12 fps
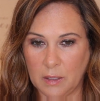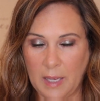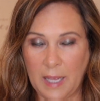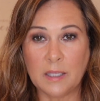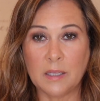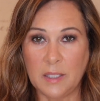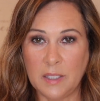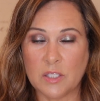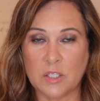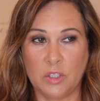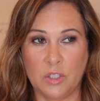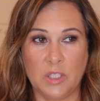at least
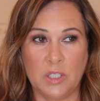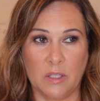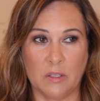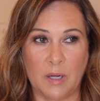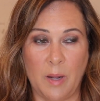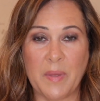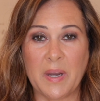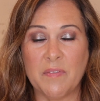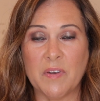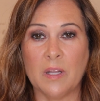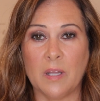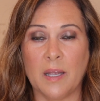a good year, I'm not
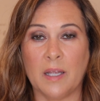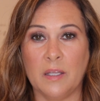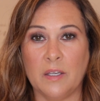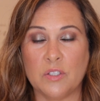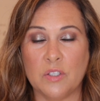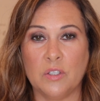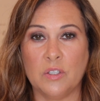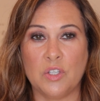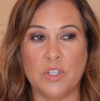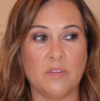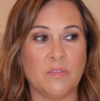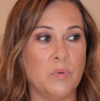even gonna lie, at least a good
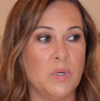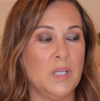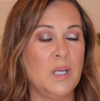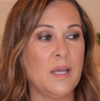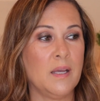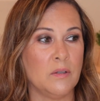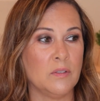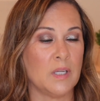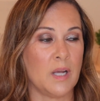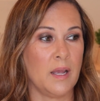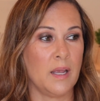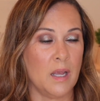year, where the hell did
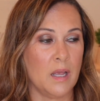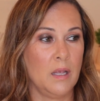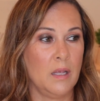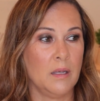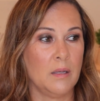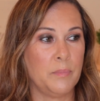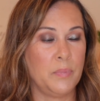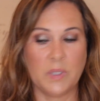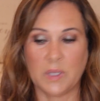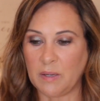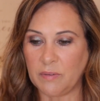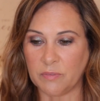I
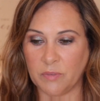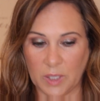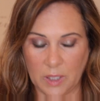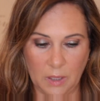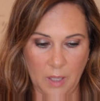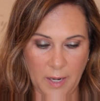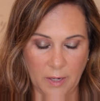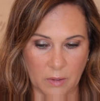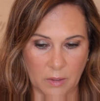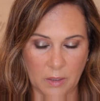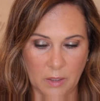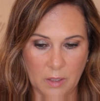put that freaking liner?